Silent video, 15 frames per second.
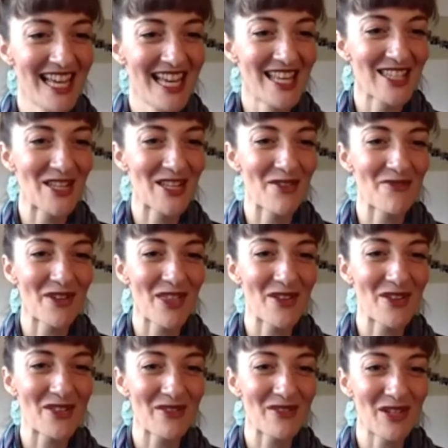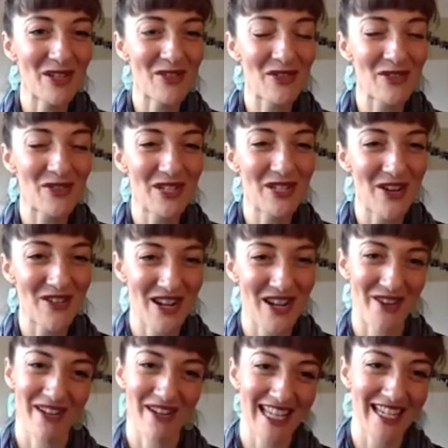So for those of you who don't
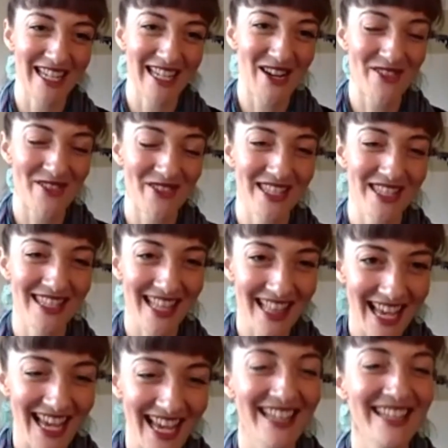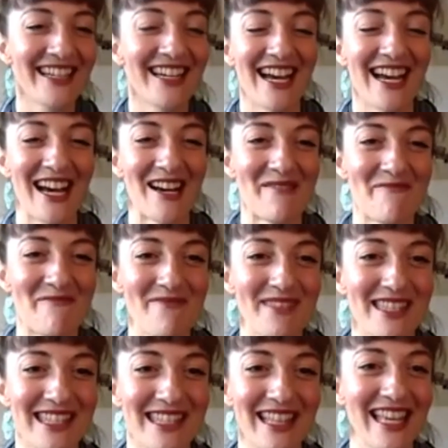already know Scilla,
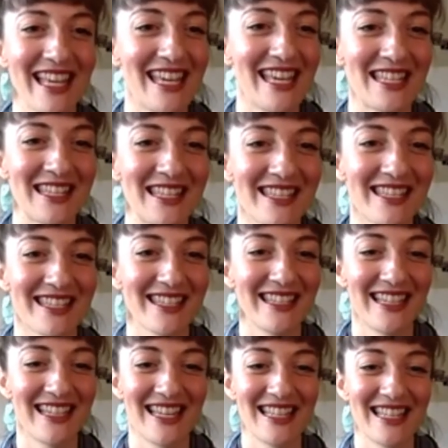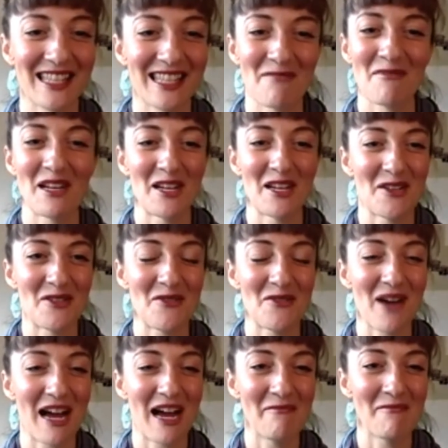Scilla is someone
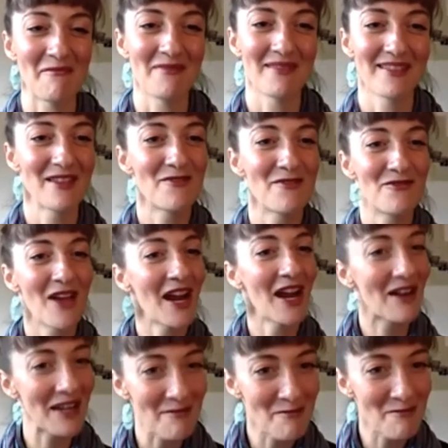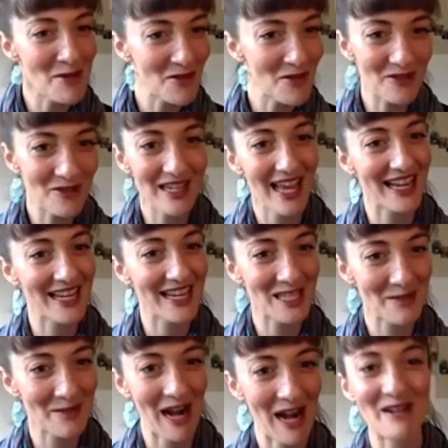who I'm very moved and
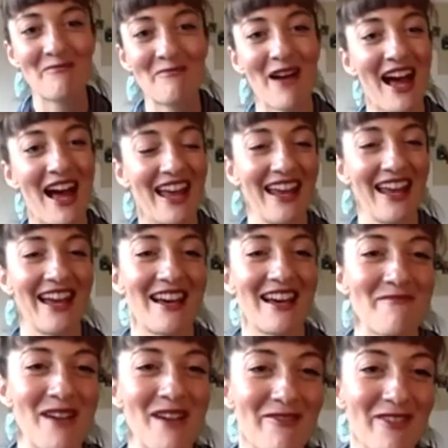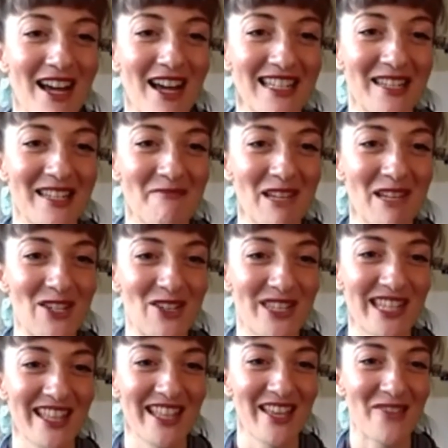inspired by. I've gotten to meet you,
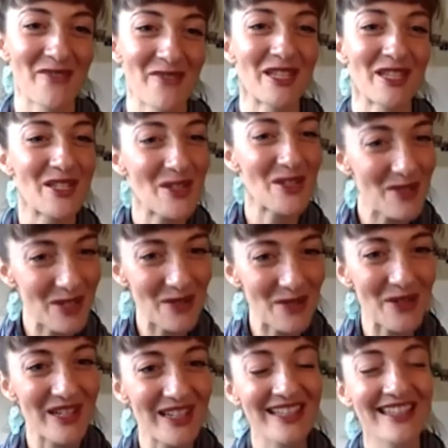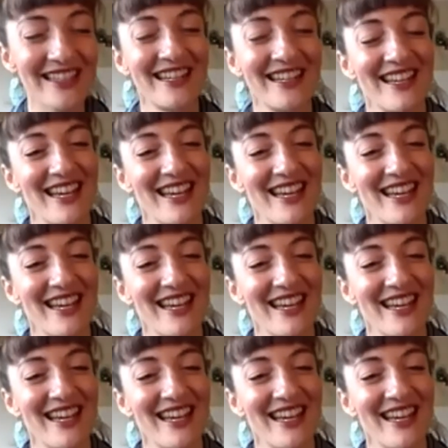Scilla, through the Dew School.